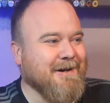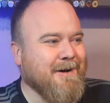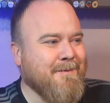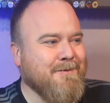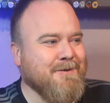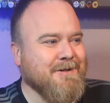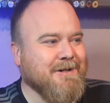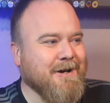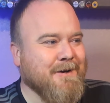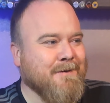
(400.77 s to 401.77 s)
I'm going to
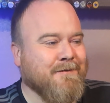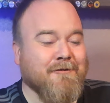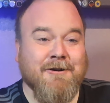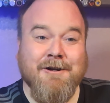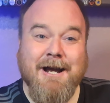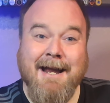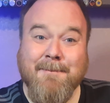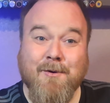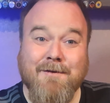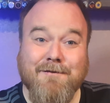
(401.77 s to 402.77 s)
go for a
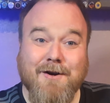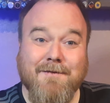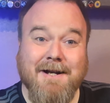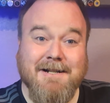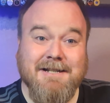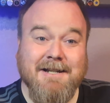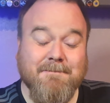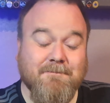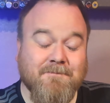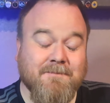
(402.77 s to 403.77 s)
8.5 out of 10.
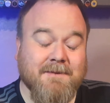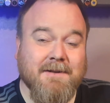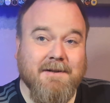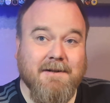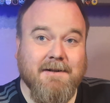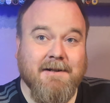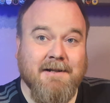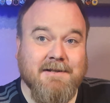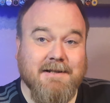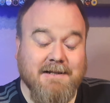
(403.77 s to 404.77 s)

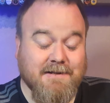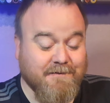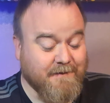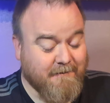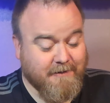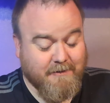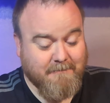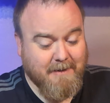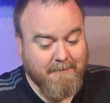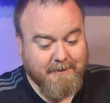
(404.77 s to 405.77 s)
It's a very nice, I'm